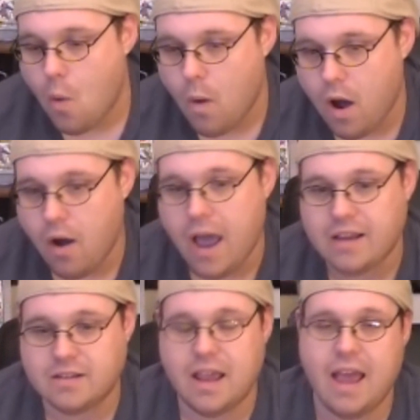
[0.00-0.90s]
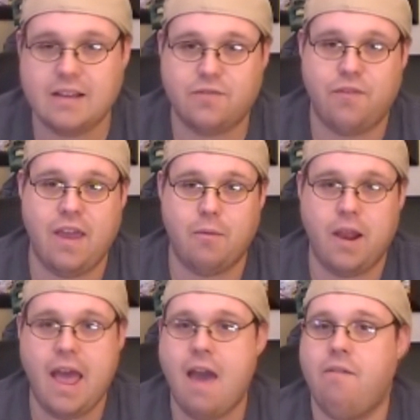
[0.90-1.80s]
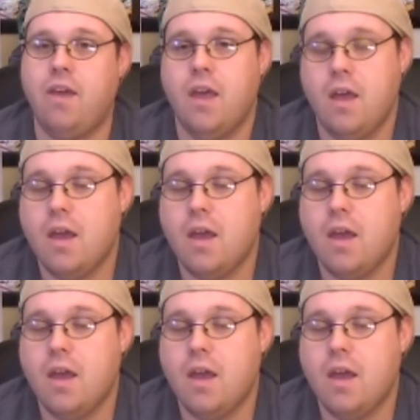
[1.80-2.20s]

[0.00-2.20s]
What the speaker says: Well, as fate would have it,